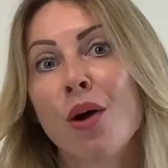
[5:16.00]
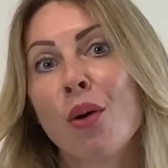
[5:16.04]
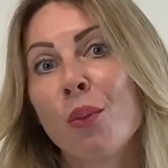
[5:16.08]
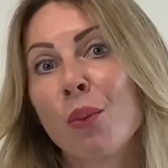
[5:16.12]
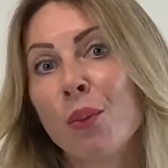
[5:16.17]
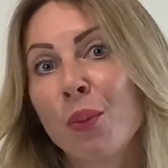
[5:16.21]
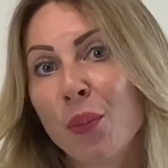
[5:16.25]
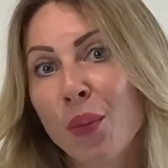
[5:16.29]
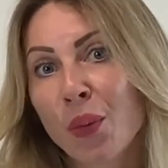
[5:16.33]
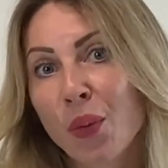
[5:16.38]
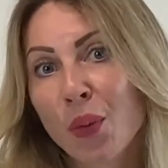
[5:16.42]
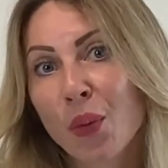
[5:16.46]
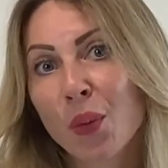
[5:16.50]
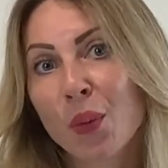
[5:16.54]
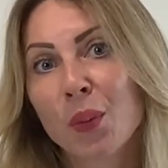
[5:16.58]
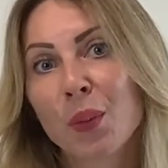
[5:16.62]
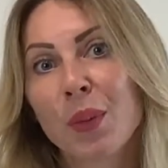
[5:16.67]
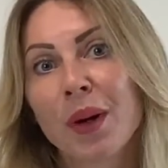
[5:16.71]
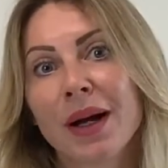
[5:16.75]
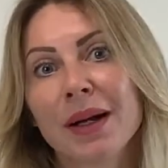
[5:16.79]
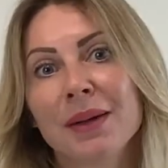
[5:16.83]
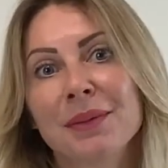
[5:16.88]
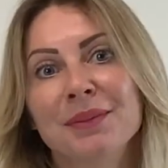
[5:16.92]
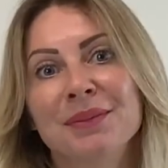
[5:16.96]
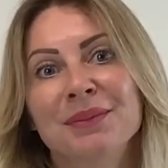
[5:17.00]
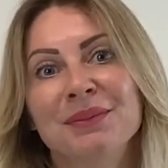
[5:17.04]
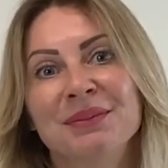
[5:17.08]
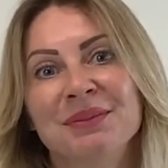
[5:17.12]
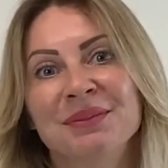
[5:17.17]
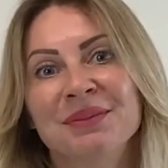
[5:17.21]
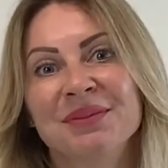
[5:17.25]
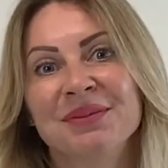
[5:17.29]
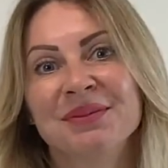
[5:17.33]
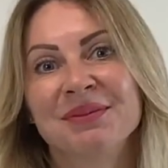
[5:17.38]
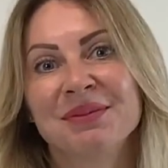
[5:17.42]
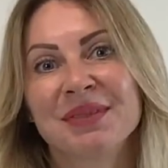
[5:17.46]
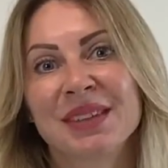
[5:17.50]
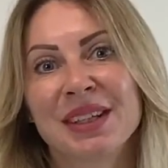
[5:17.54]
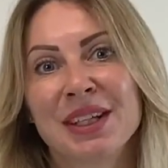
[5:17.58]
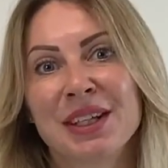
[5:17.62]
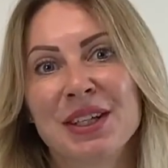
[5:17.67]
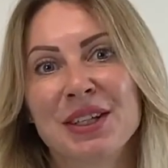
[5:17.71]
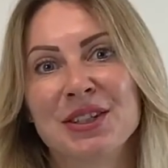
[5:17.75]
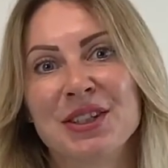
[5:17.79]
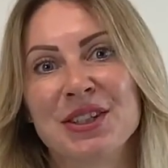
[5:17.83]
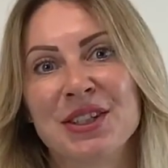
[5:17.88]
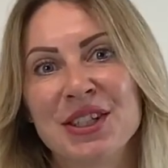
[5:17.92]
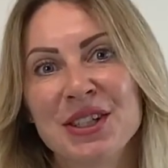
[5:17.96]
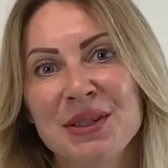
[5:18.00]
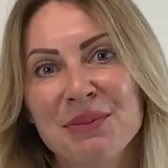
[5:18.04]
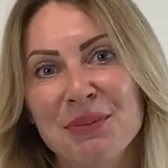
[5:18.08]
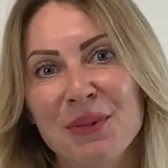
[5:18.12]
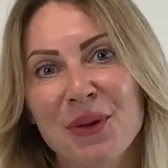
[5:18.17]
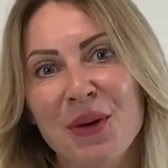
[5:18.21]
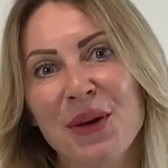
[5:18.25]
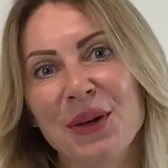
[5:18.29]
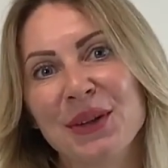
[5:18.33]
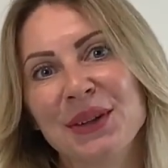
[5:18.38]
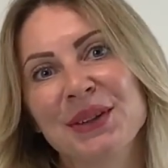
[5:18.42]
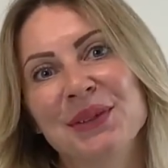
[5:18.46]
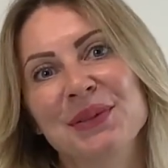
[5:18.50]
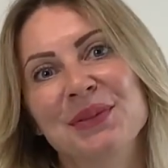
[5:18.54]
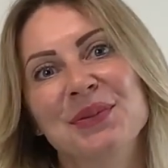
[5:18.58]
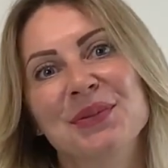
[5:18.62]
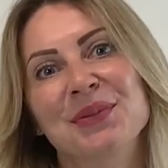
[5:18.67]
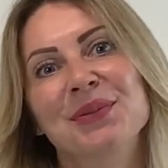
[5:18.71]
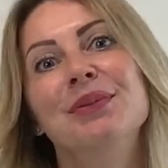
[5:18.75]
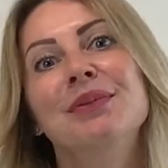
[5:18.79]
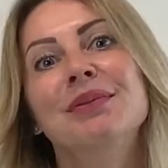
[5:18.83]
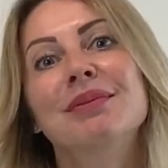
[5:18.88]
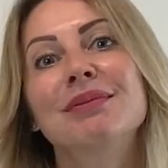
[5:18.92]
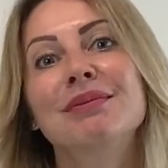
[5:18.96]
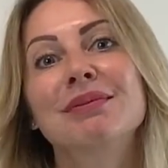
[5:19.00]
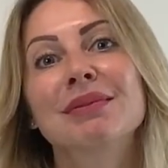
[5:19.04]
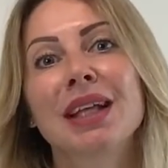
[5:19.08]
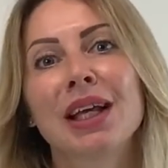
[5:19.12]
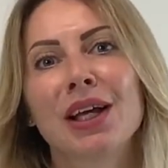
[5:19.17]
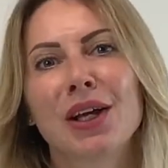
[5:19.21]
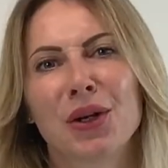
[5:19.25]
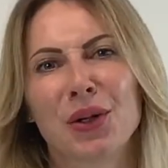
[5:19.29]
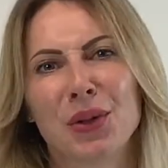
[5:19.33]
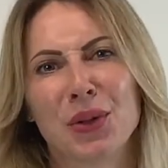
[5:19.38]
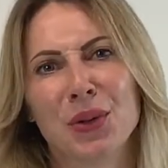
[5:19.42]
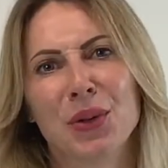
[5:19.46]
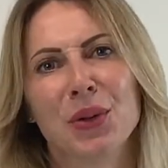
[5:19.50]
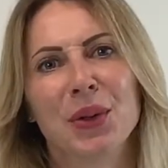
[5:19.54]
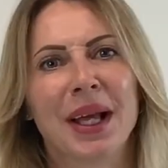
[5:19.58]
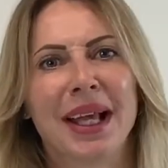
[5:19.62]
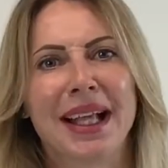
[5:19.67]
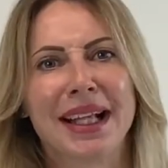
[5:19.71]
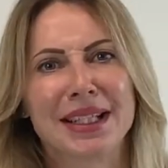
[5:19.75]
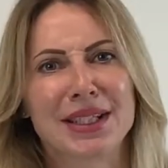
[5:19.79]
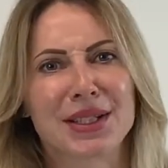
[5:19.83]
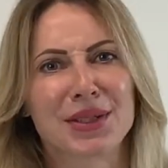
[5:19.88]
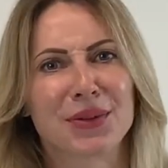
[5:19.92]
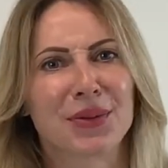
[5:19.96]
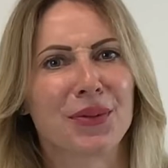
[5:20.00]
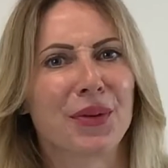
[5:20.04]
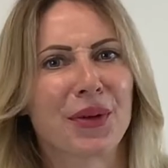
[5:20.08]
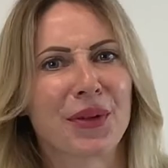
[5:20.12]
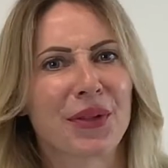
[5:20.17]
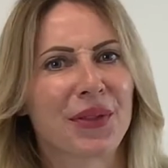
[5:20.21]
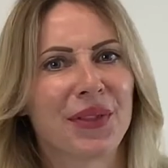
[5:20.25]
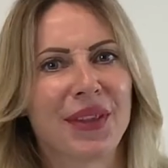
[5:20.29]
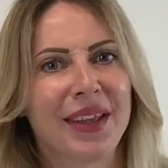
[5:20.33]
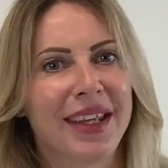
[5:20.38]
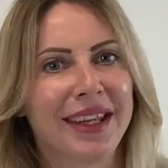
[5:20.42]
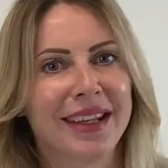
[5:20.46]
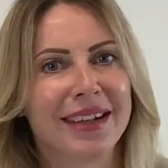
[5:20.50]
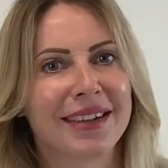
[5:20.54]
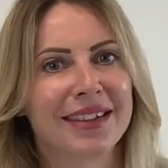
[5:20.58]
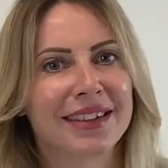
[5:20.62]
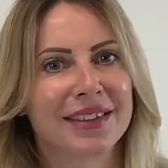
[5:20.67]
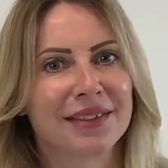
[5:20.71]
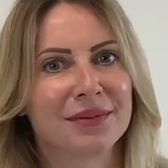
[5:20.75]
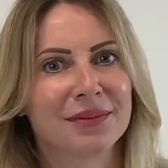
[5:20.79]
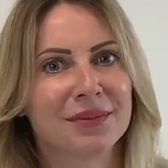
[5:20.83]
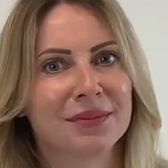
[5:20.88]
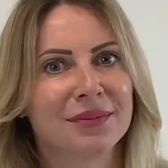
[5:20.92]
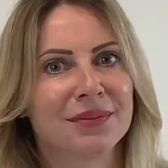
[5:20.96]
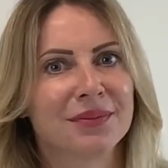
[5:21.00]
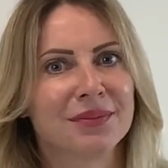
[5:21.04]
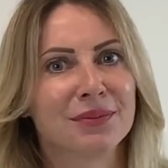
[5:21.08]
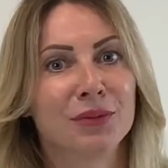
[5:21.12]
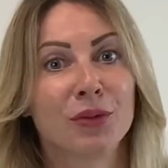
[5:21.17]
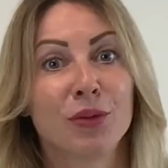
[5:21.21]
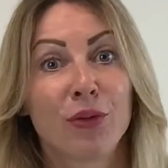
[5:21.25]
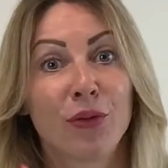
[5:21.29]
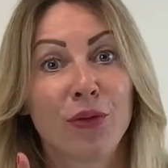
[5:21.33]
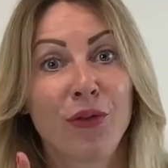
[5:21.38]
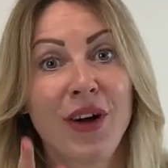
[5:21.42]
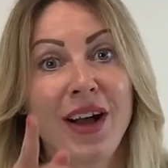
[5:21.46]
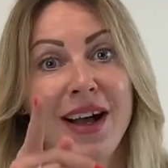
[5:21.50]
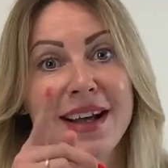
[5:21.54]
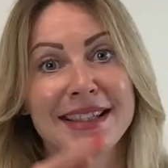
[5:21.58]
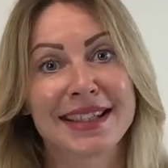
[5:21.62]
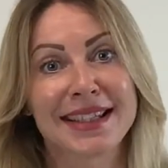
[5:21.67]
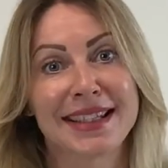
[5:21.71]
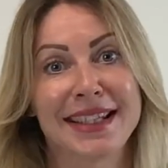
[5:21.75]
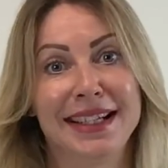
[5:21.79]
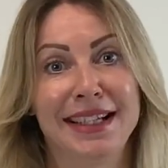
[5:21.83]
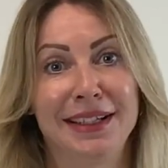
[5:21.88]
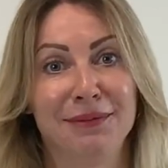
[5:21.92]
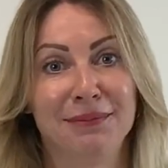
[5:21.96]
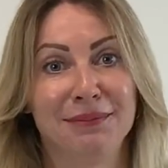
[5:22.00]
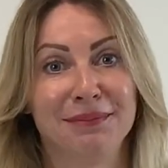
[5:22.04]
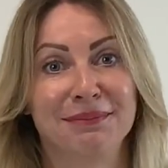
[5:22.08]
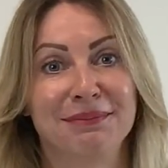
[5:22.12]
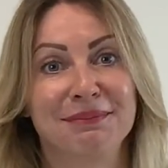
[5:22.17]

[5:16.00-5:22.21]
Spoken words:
Pumbaa, Timon. Who else was there? Mufasa.